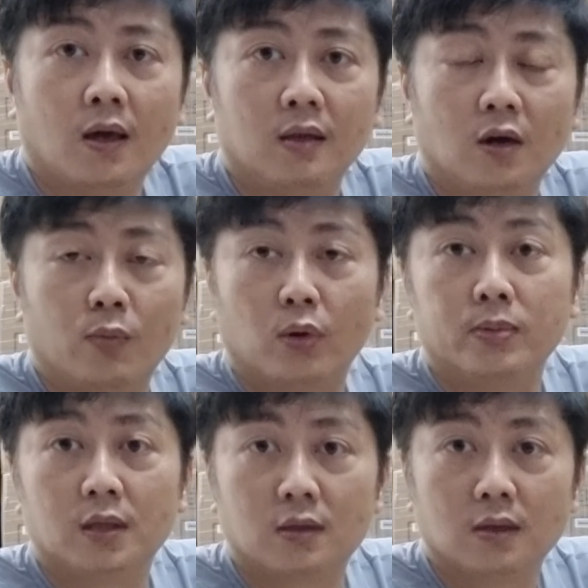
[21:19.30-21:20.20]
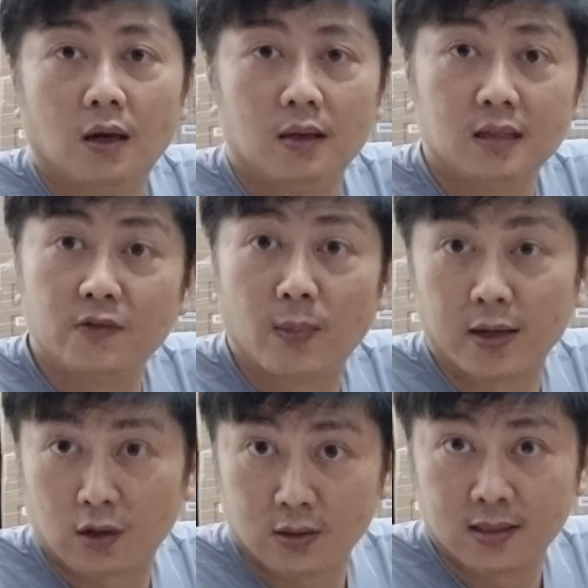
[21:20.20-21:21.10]
and I'll probably uh, leave
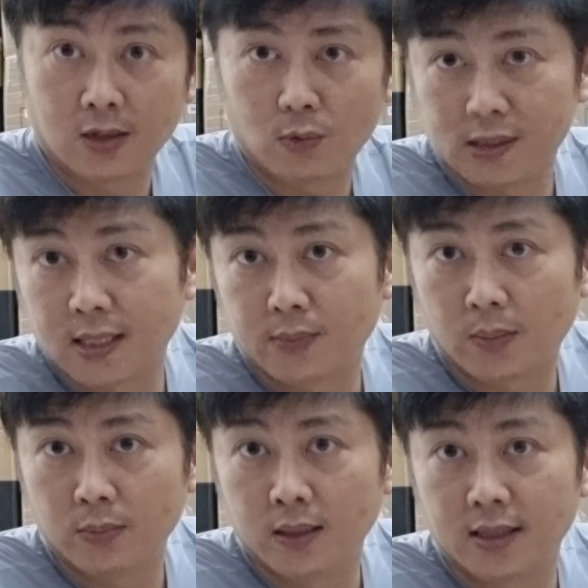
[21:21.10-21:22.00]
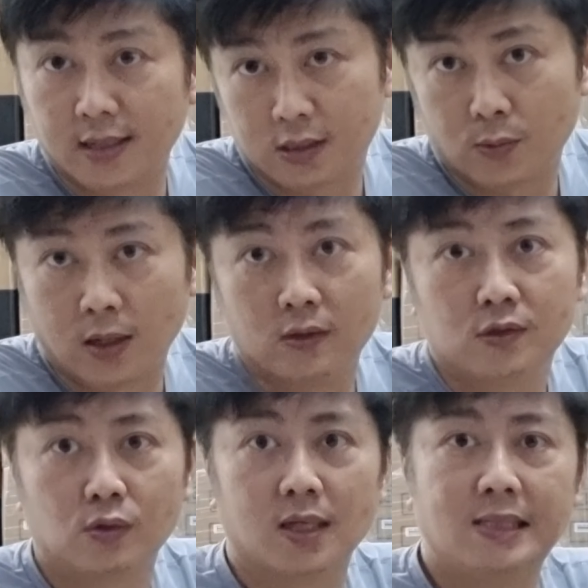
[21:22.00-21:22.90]
my contact WhatsApp number there as well
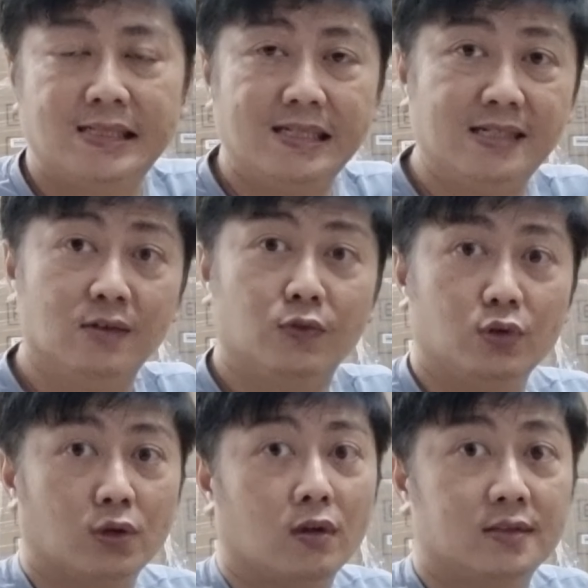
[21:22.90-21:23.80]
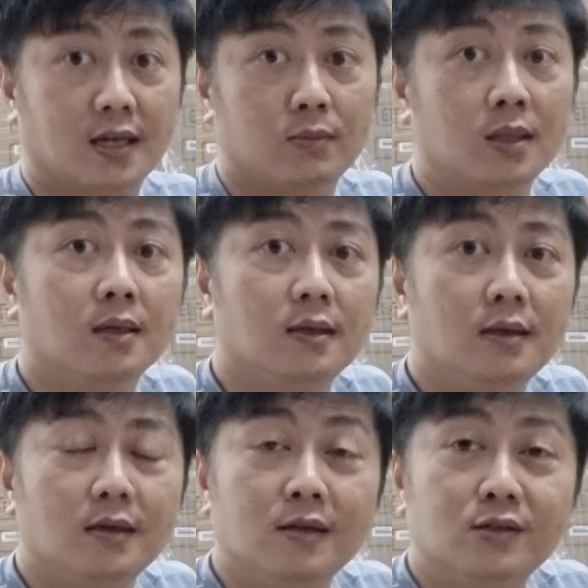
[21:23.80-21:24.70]
so that it's easier for you to contact me.
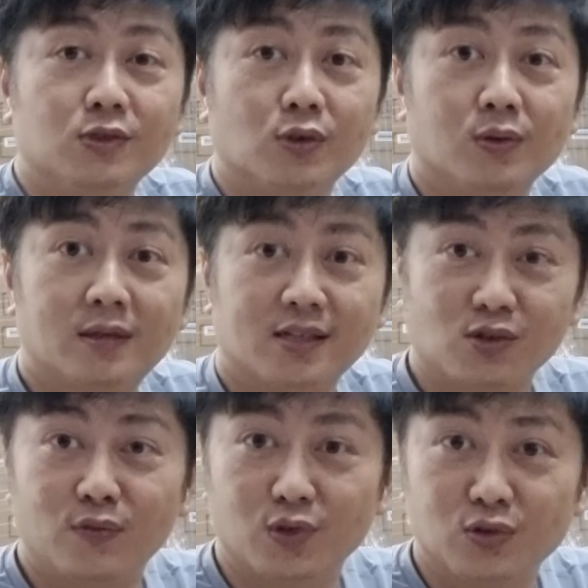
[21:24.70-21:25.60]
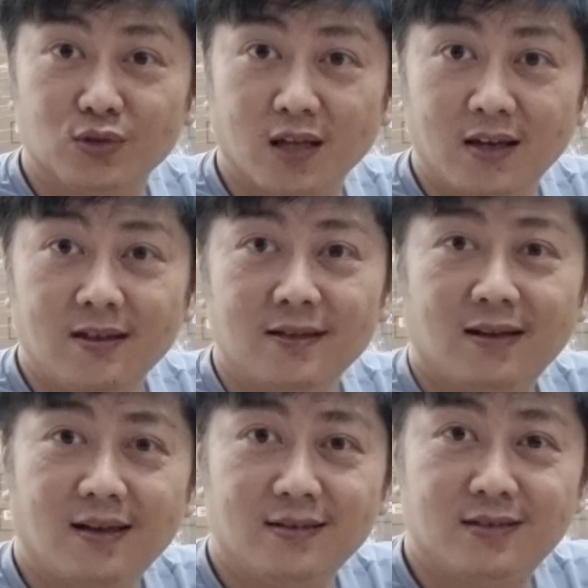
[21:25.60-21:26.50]
So that's all for you today
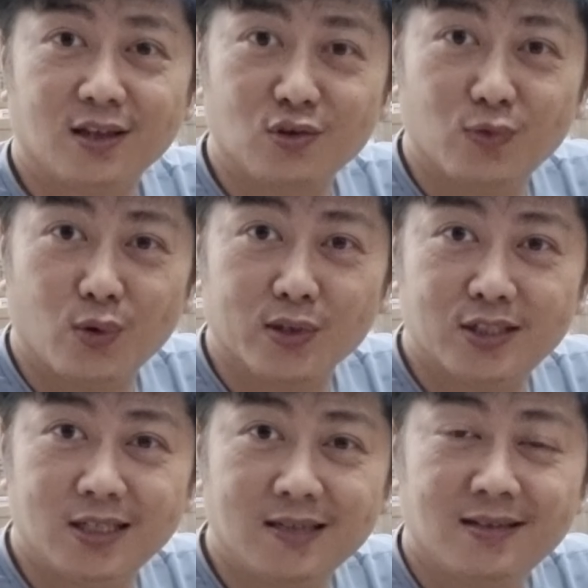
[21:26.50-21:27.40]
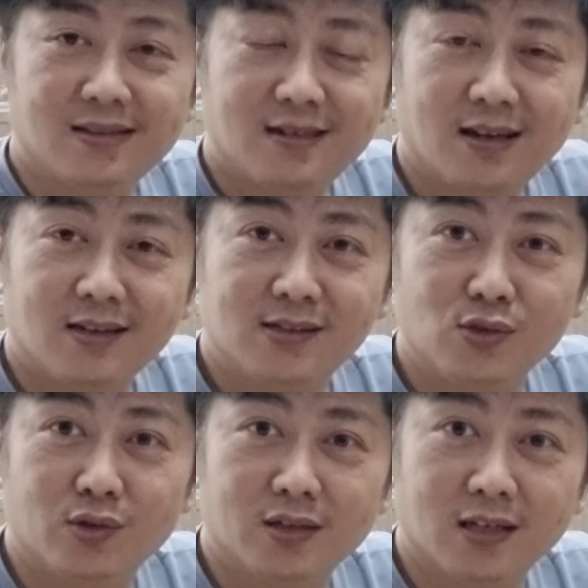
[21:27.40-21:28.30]
and thank you for watching and
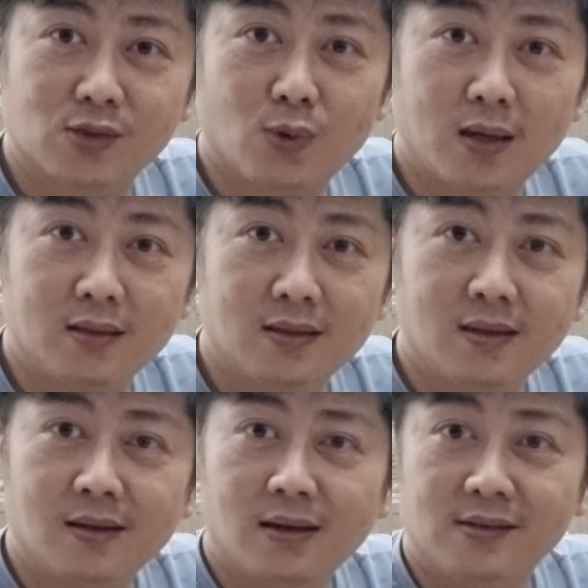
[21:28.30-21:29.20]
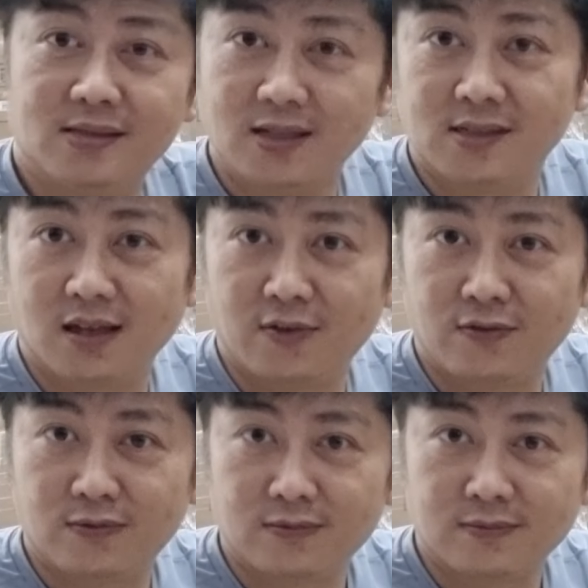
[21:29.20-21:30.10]
see you in the next one and stay safe.